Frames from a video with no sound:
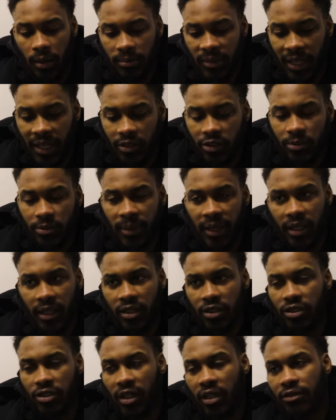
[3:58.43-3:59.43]
Not too
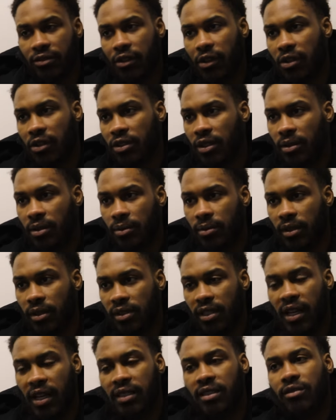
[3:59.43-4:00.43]
many. Just trying to focus on the
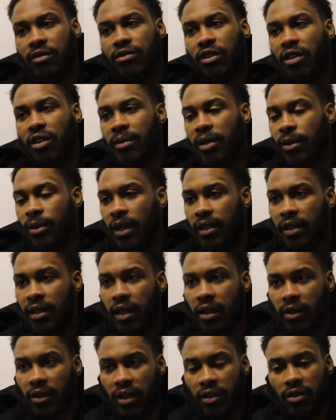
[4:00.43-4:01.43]
tasks in front of me right
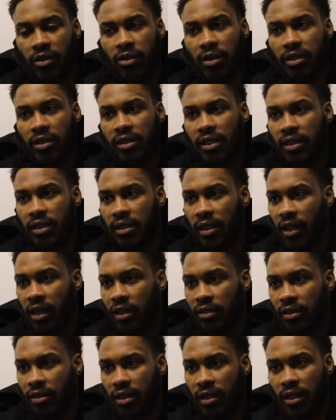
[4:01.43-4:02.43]
now, getting through this season
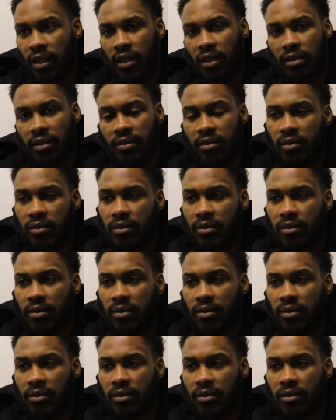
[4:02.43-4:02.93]
healthy and